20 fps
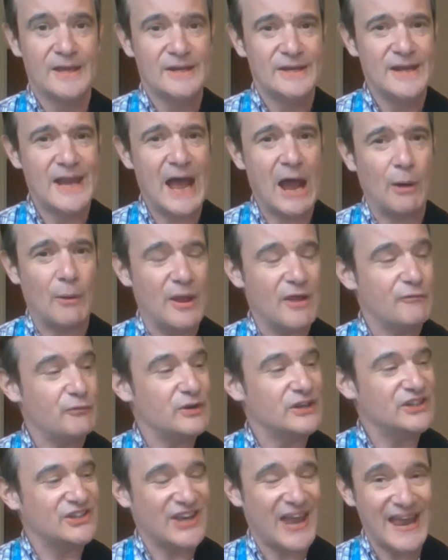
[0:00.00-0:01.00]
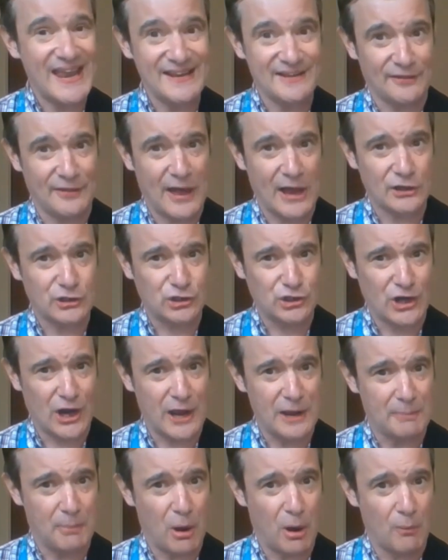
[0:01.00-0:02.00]
Now, if we take that
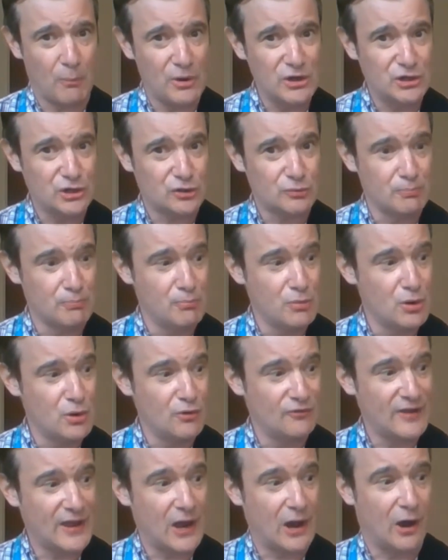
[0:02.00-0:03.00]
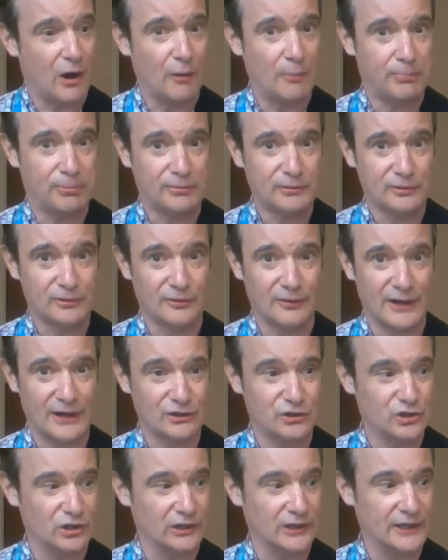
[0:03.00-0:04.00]
shape and we just move it up
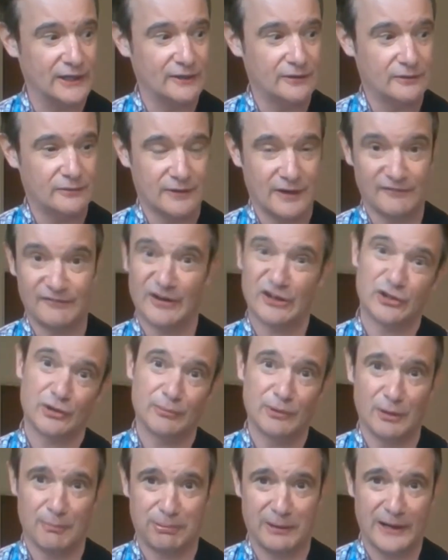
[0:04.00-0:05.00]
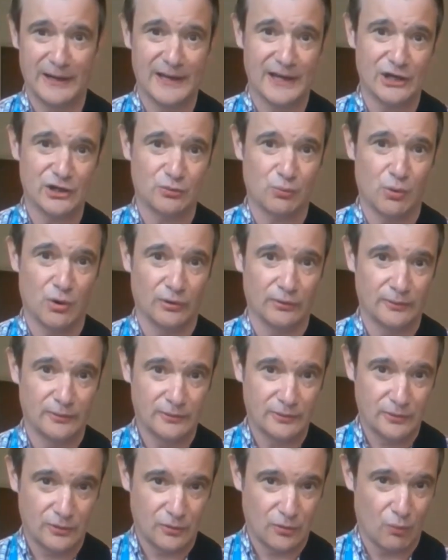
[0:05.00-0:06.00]
gradually, in fact I'm going to play each one.
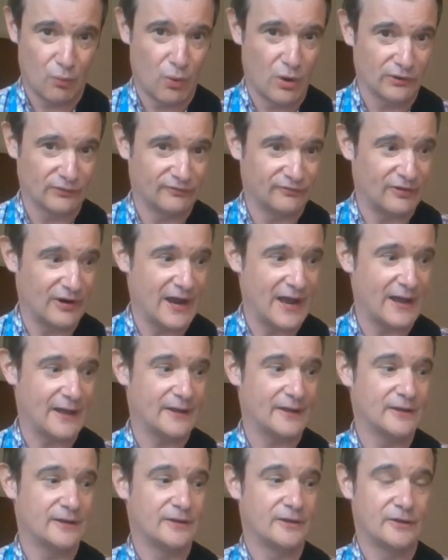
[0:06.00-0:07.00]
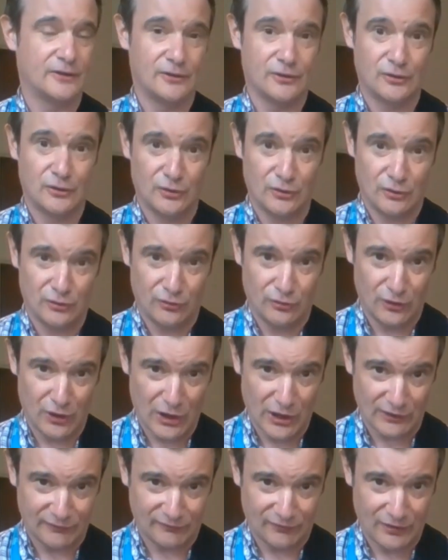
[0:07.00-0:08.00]
1 fret,
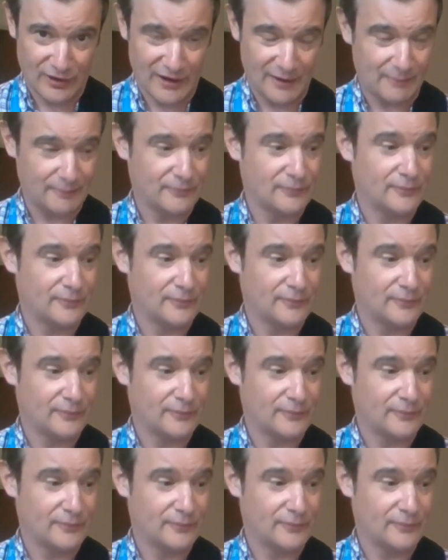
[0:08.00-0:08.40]
3rd fret.